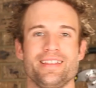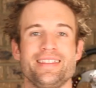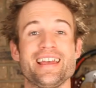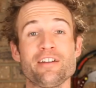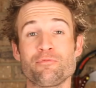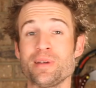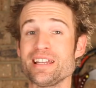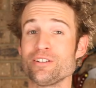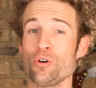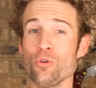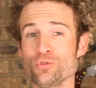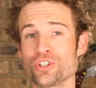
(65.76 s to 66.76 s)
There have been
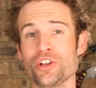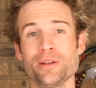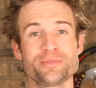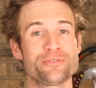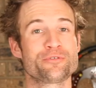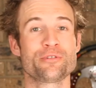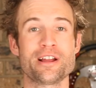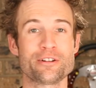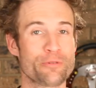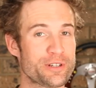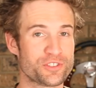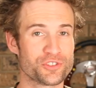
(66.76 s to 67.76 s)
all types of great
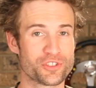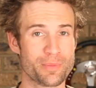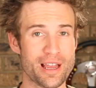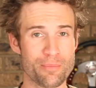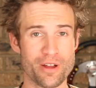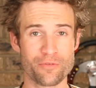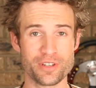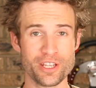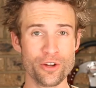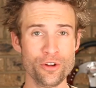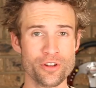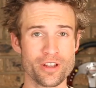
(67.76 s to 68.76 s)
questions about my
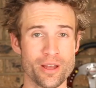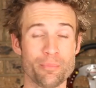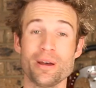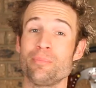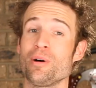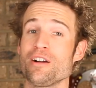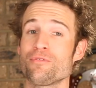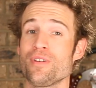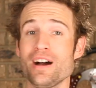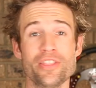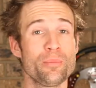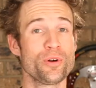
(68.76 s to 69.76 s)
video, but by
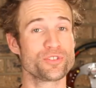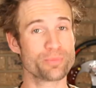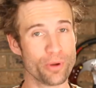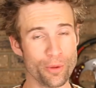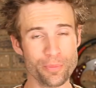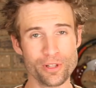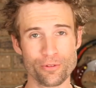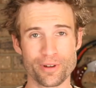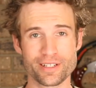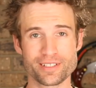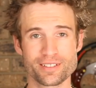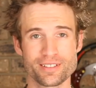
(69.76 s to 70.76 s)
far the most popular
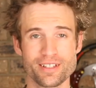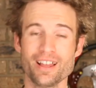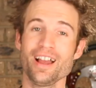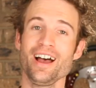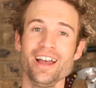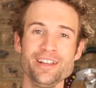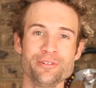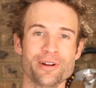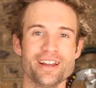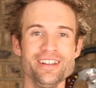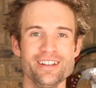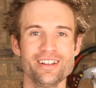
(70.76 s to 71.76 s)
one is, "Hey
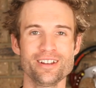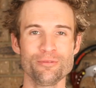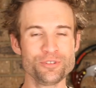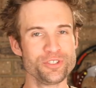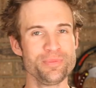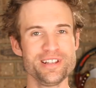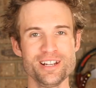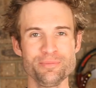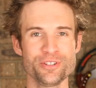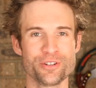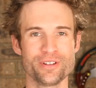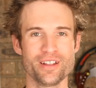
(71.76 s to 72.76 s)
Craig, what you been up
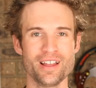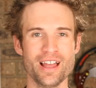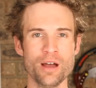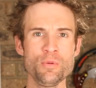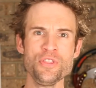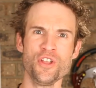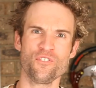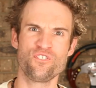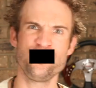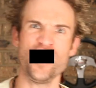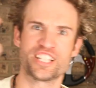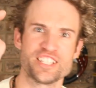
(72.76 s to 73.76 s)
to? And when the f***
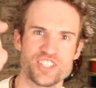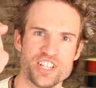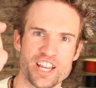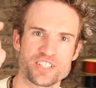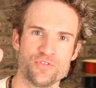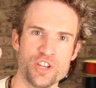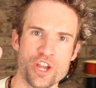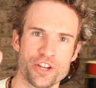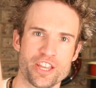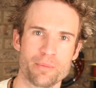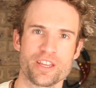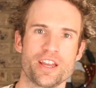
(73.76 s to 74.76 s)
is your next video
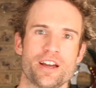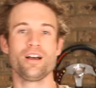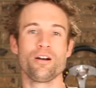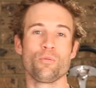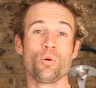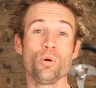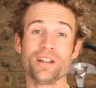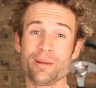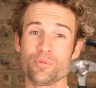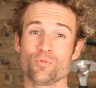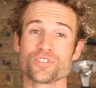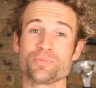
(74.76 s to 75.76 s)
coming out?" Well, what
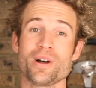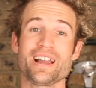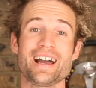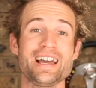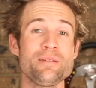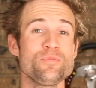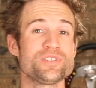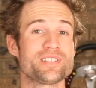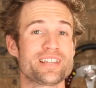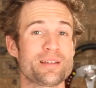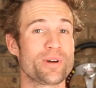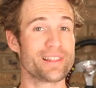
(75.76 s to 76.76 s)
happened was my aim was
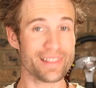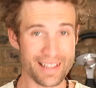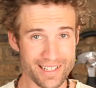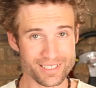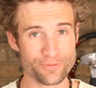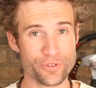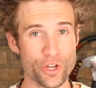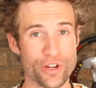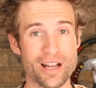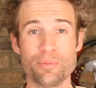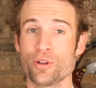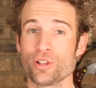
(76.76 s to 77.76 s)
to get my last video
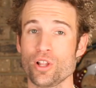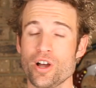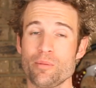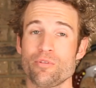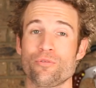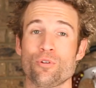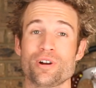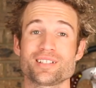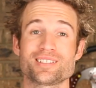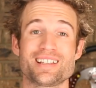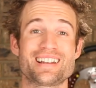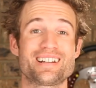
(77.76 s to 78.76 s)
up online before I
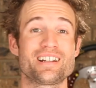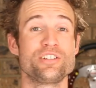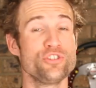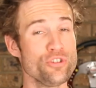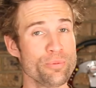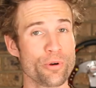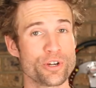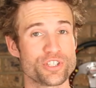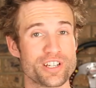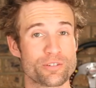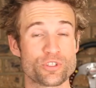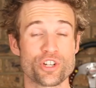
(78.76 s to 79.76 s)
started a new
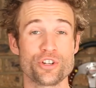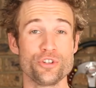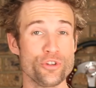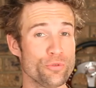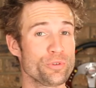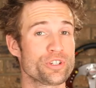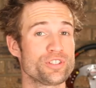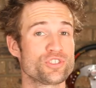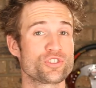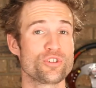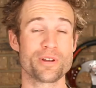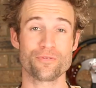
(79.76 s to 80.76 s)
project, which I knew would
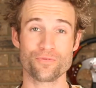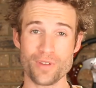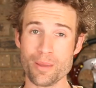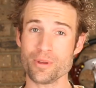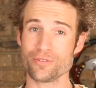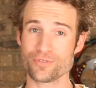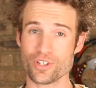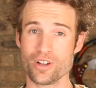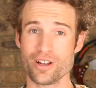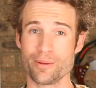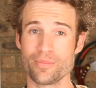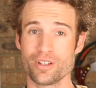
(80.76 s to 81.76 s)
consume a fair bit of
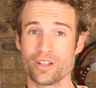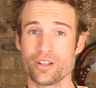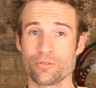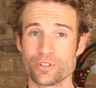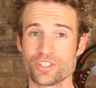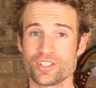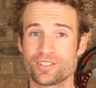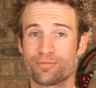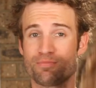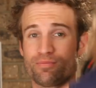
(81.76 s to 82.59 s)
time, which is